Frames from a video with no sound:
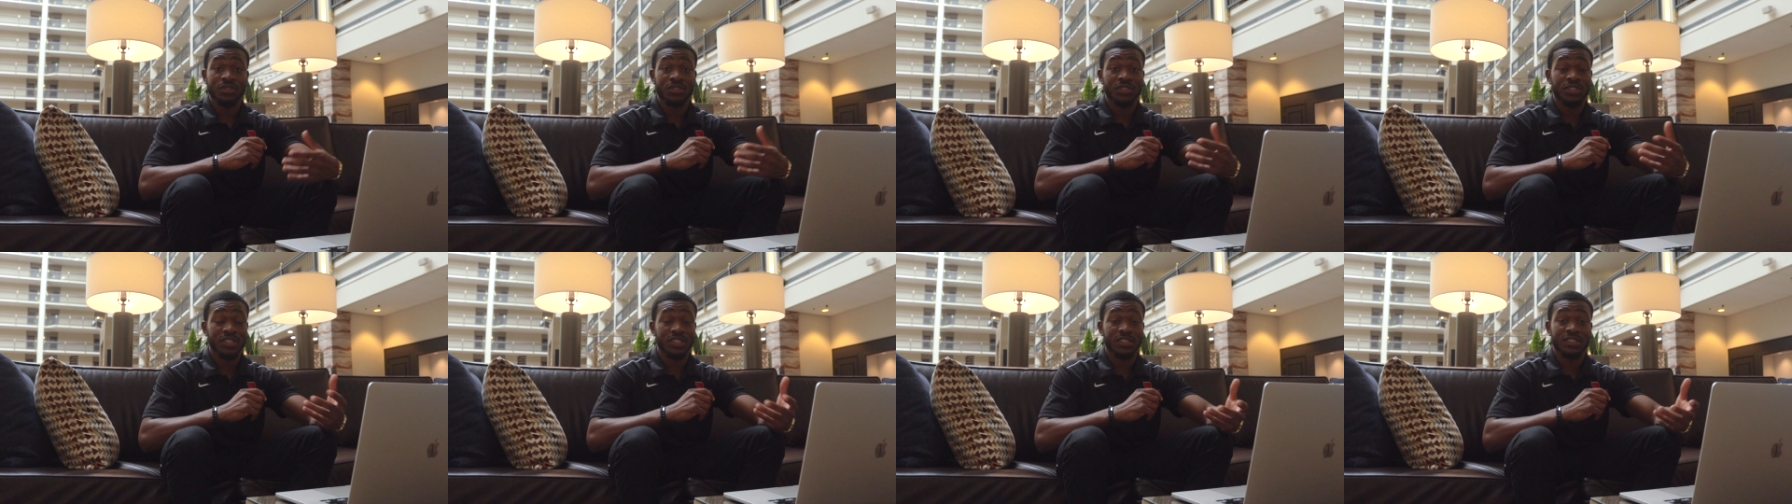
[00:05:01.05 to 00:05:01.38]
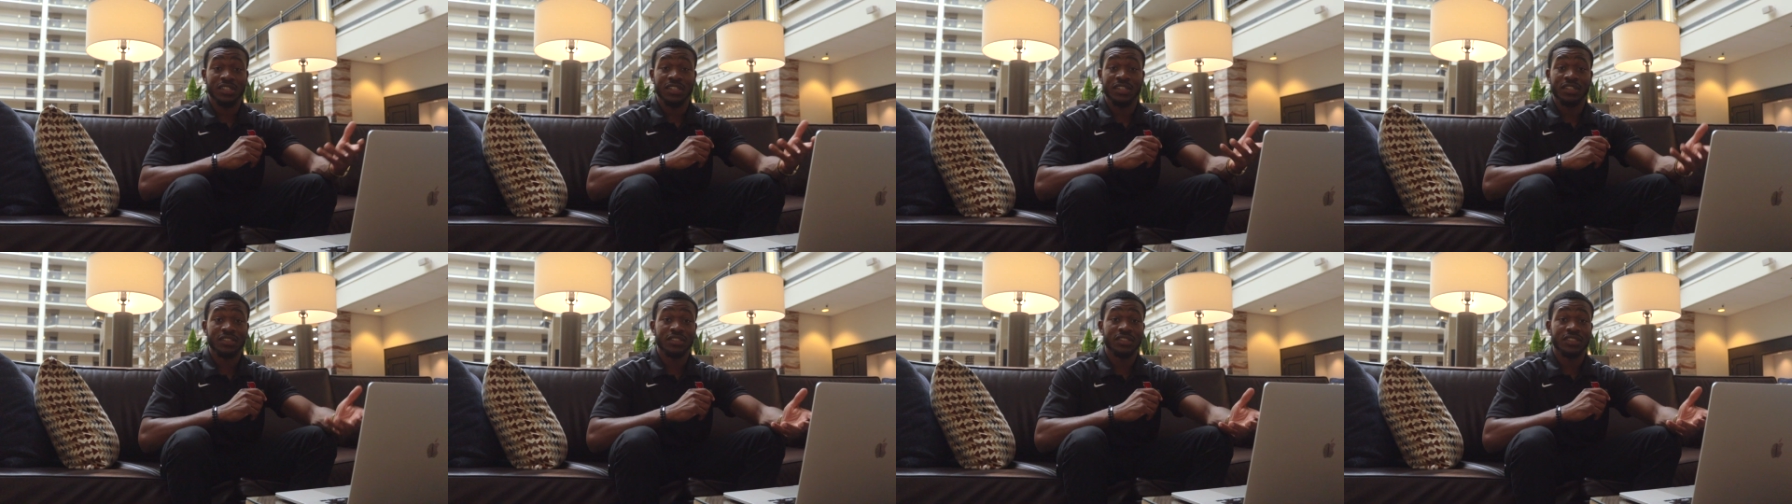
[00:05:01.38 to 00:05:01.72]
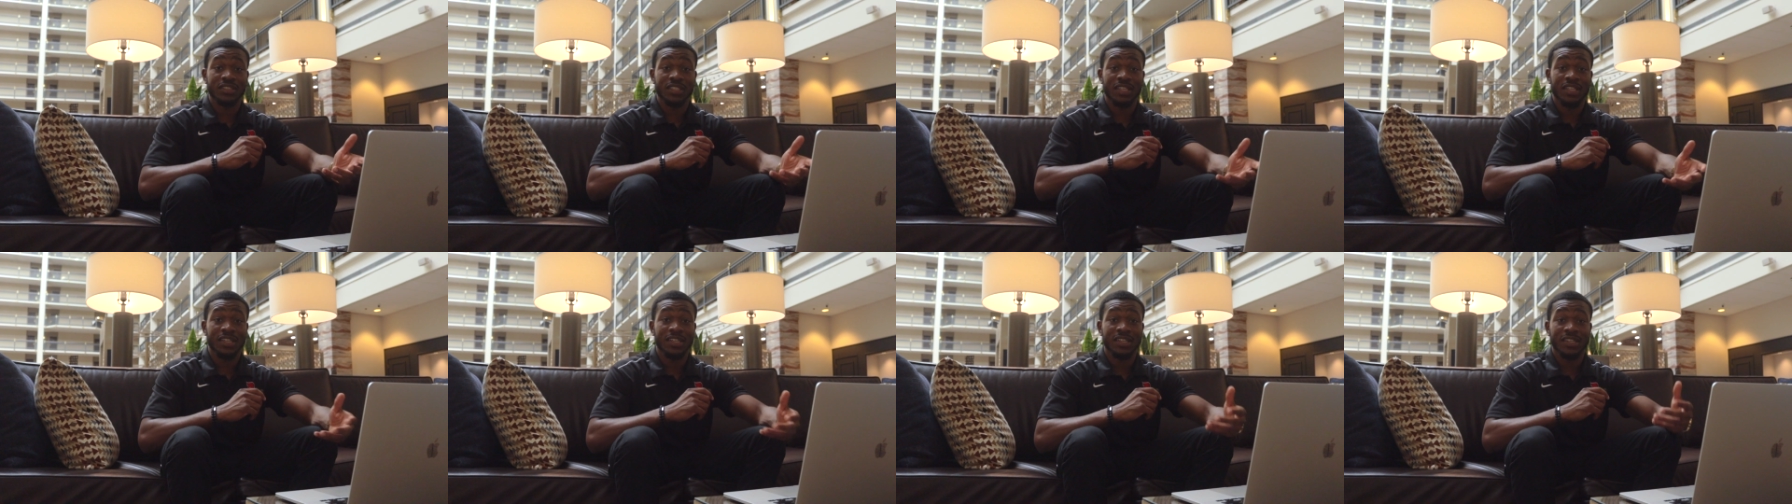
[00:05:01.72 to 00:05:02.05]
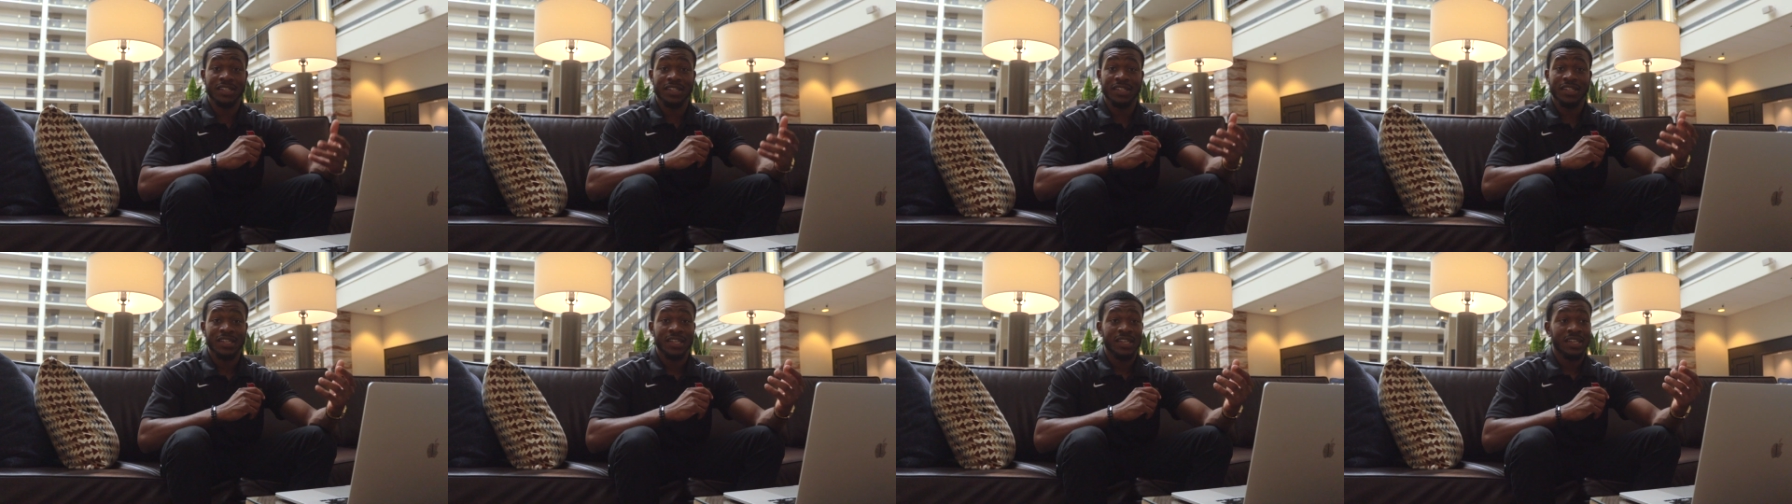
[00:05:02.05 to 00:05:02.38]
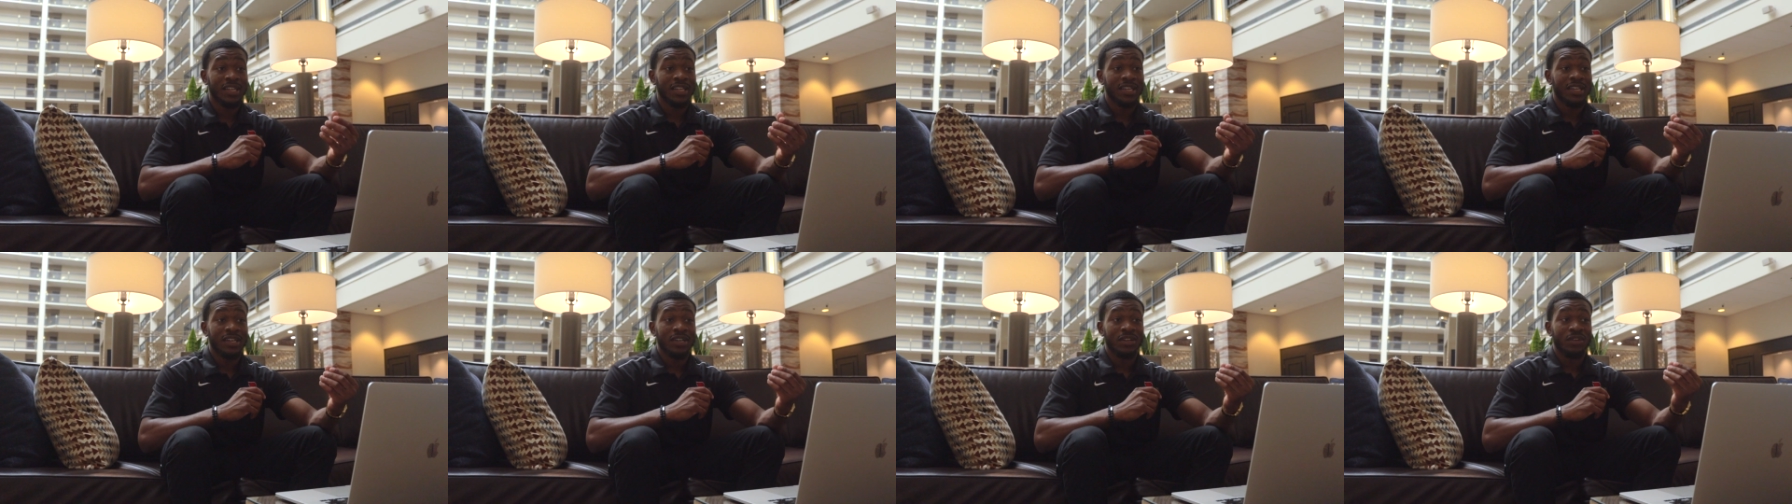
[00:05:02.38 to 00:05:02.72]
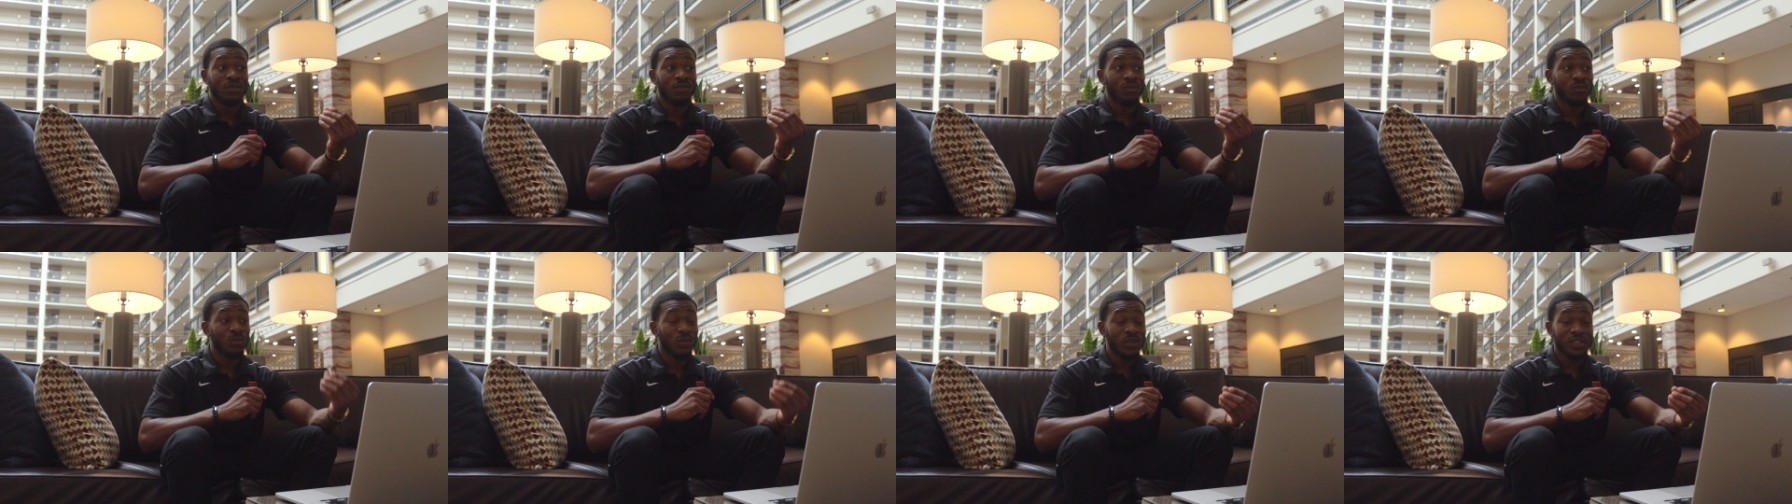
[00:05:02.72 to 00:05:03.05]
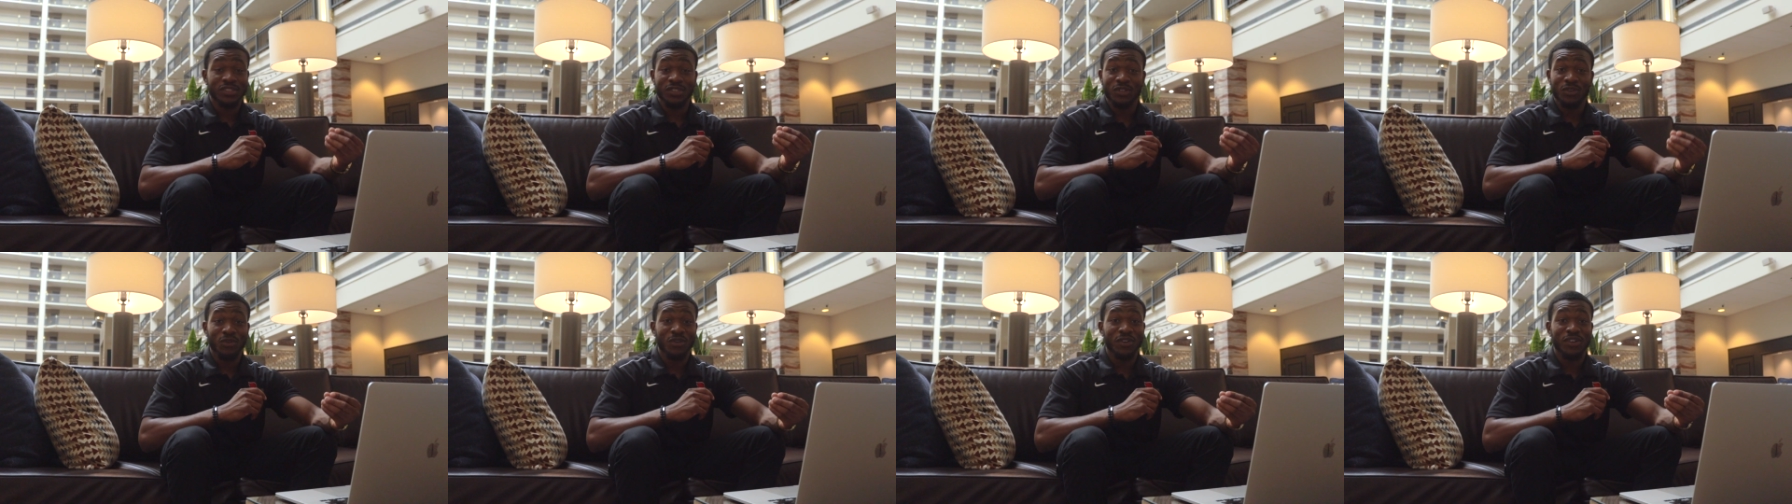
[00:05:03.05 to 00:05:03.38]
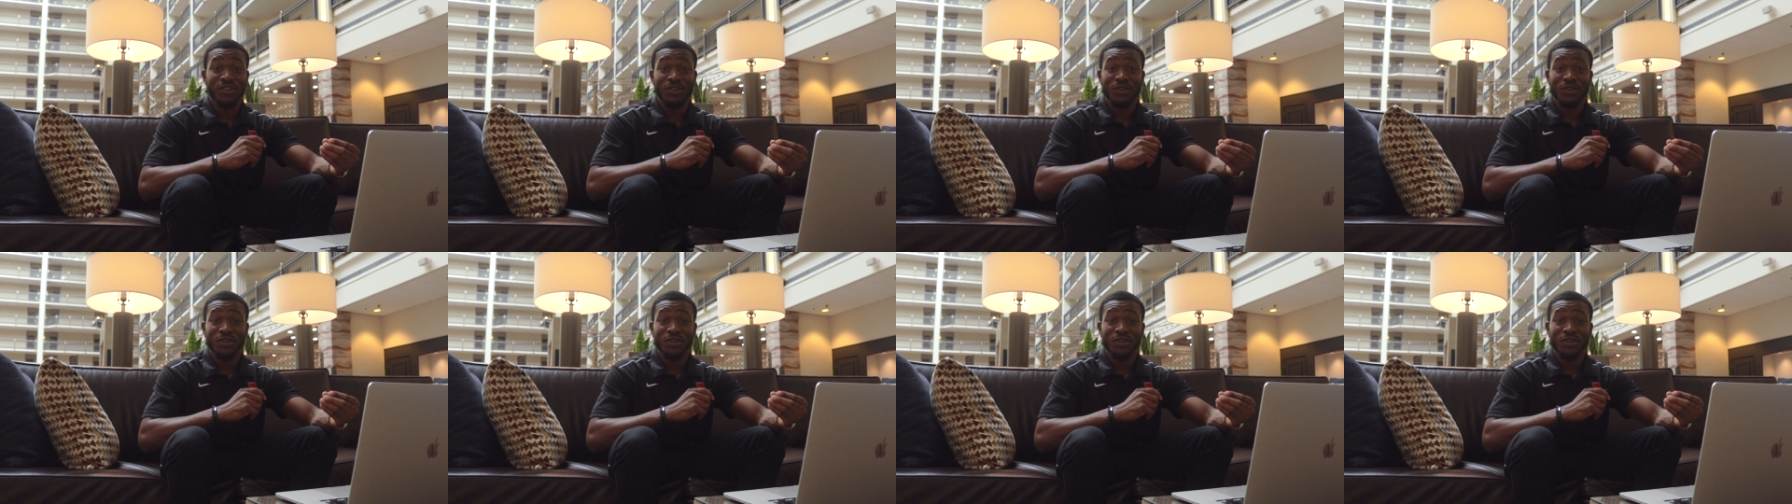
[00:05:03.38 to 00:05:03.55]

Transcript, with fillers: just understanding what's going